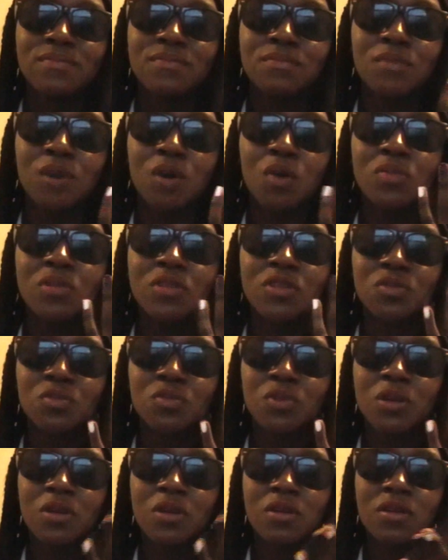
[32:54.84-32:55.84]
moments
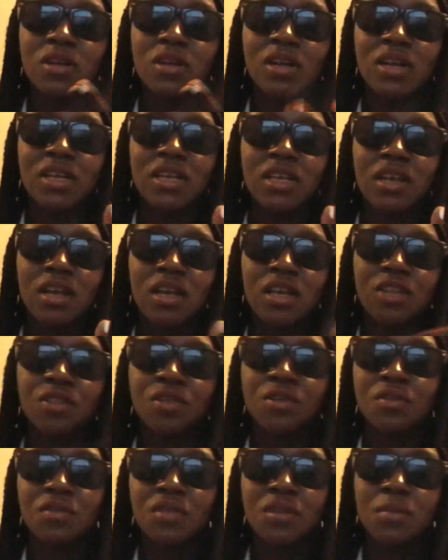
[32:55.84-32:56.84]
where
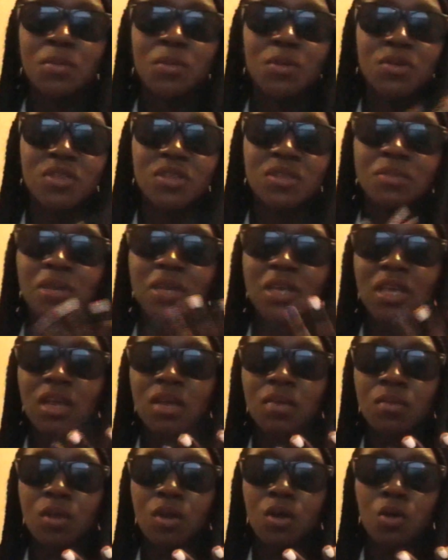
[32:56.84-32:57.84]
either of them looked in my
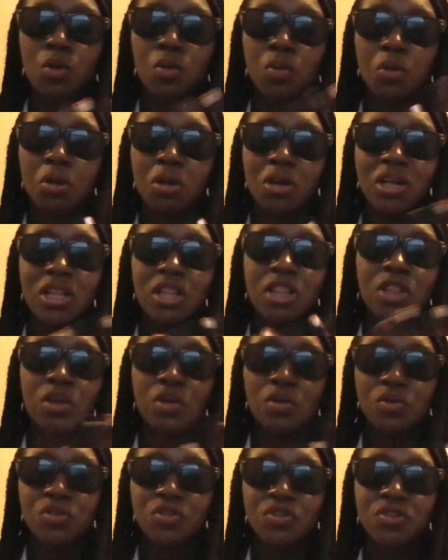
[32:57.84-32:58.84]
camera or were
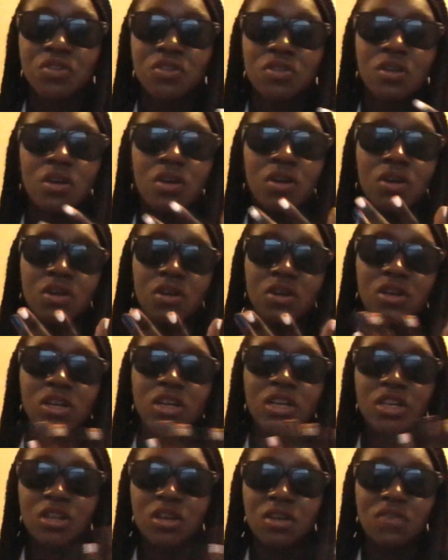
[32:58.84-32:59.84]
close
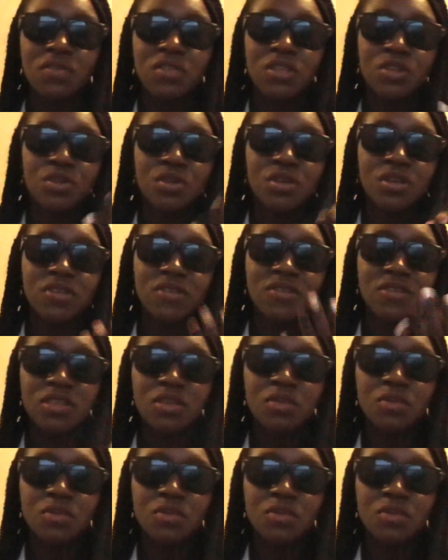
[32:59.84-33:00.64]
enough that you could see